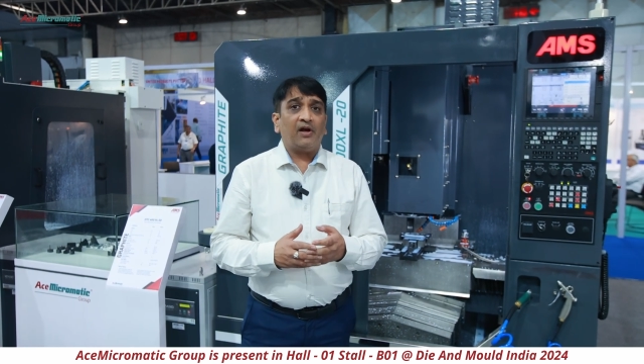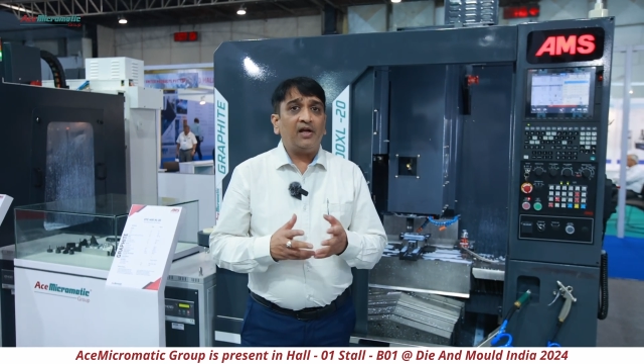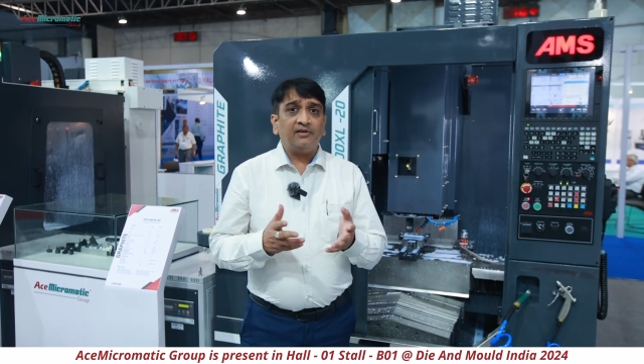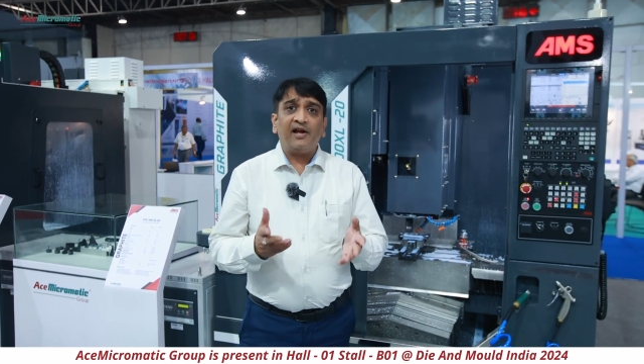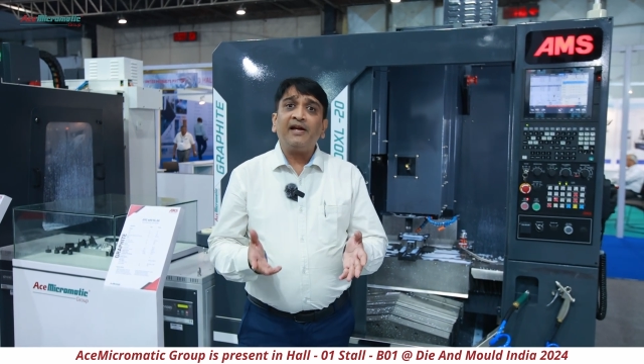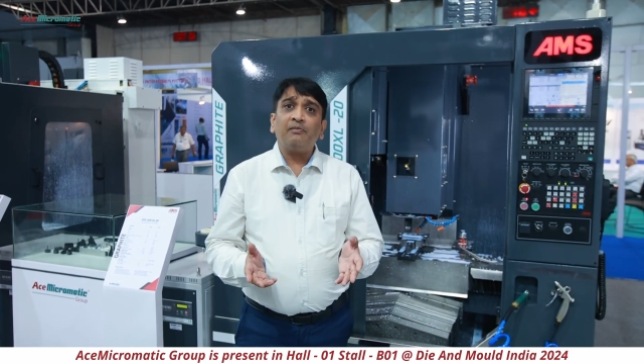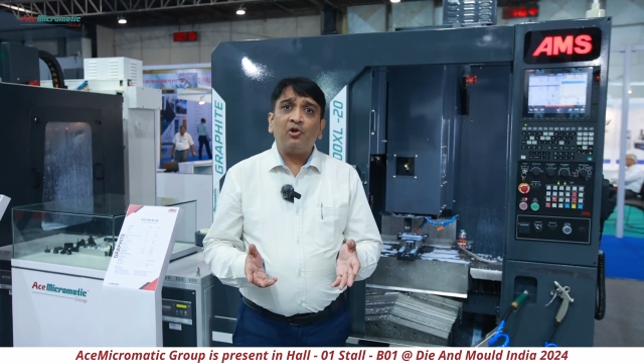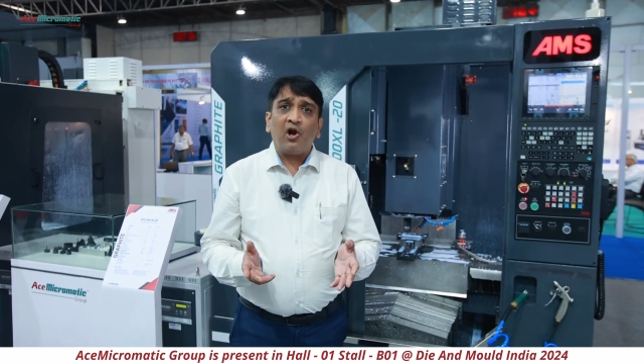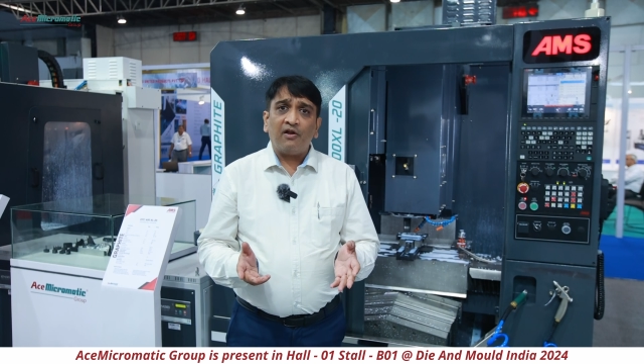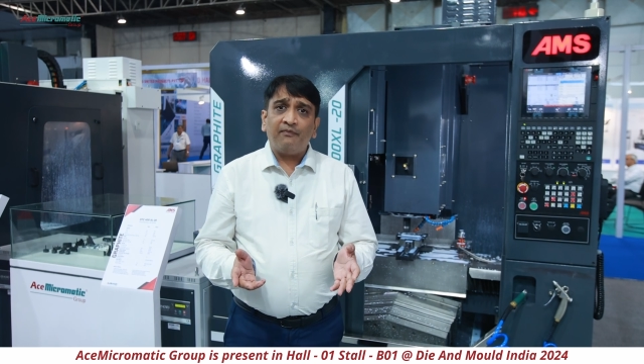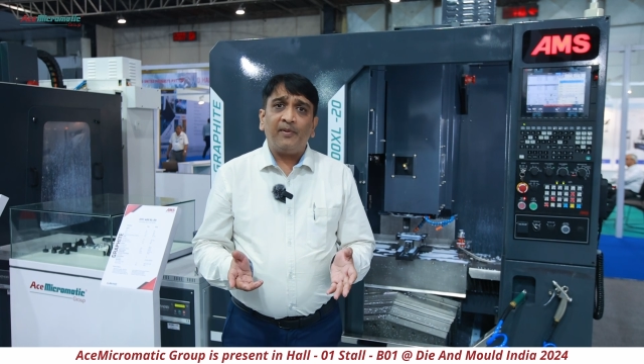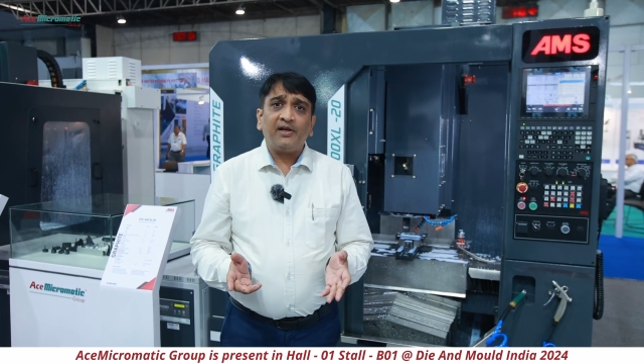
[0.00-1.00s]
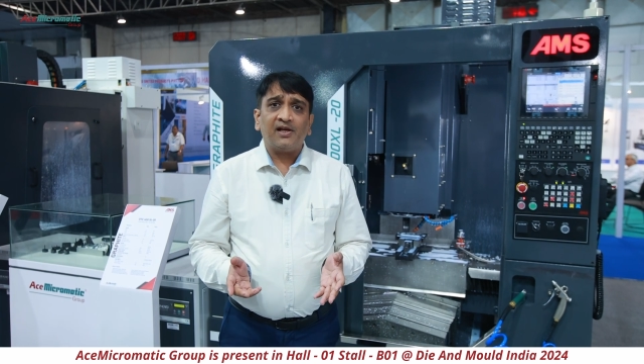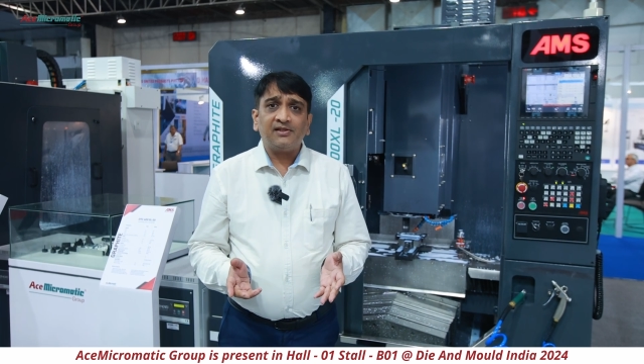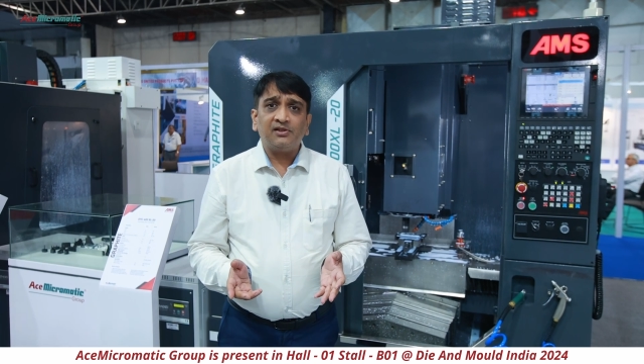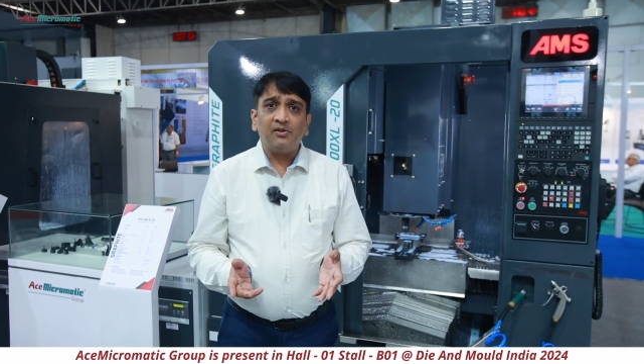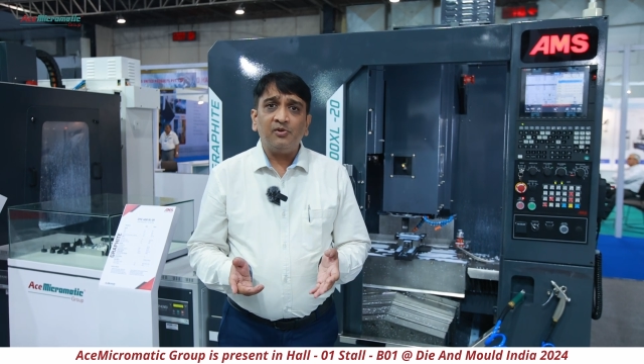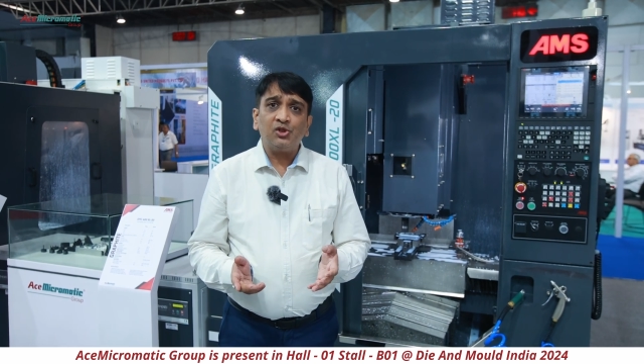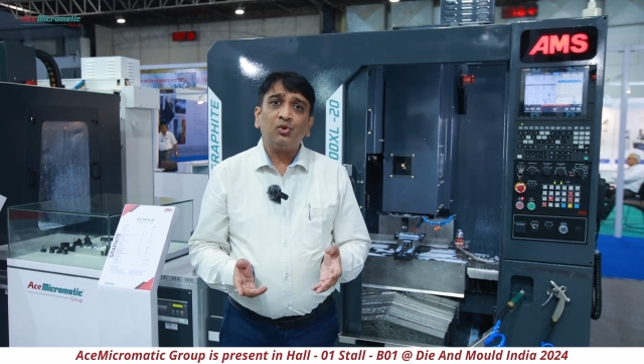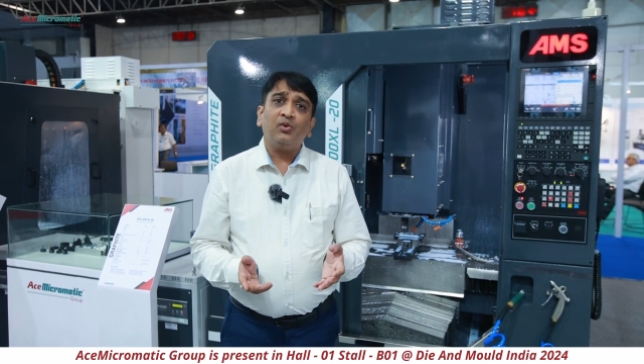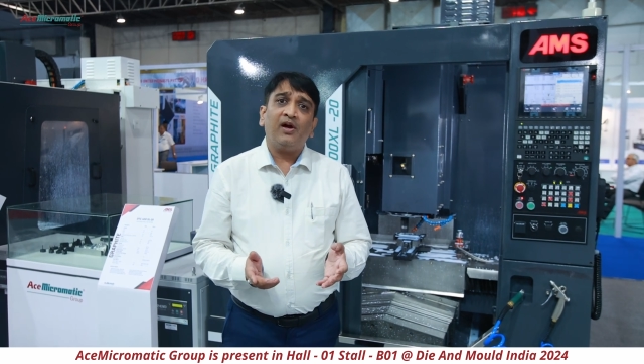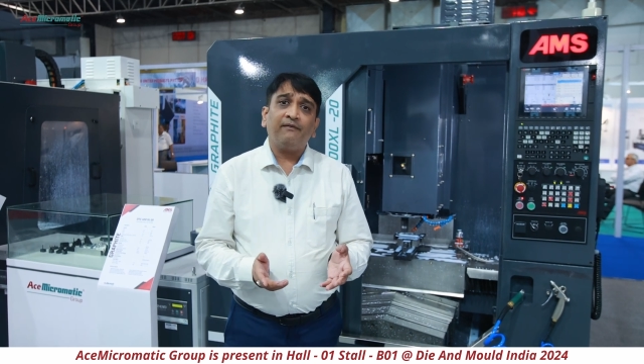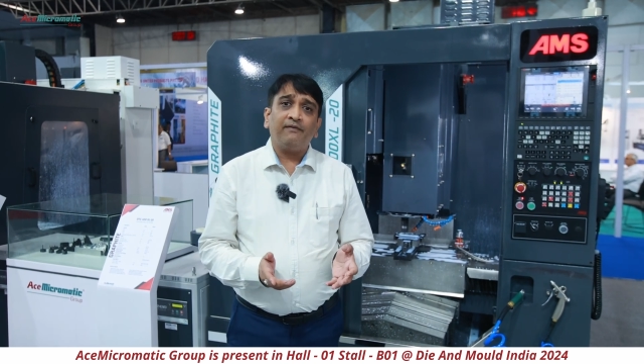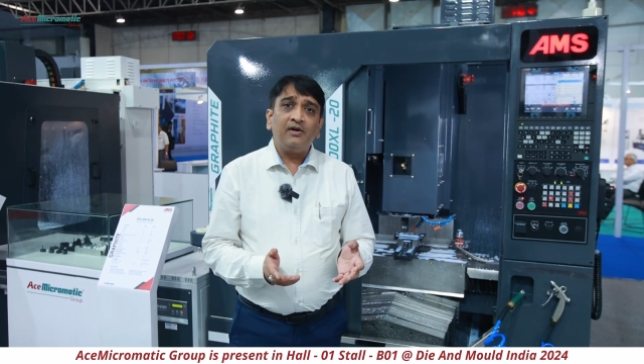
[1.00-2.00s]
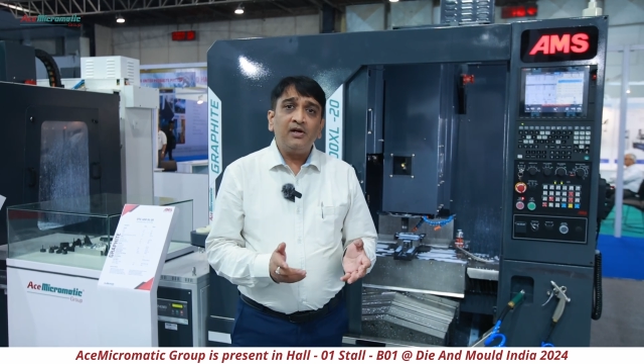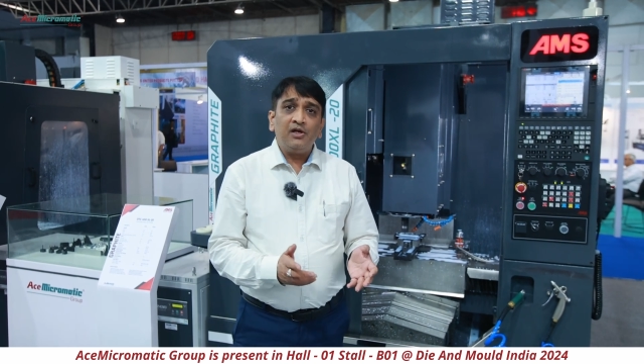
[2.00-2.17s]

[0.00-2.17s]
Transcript: I thank a lot of my customers who have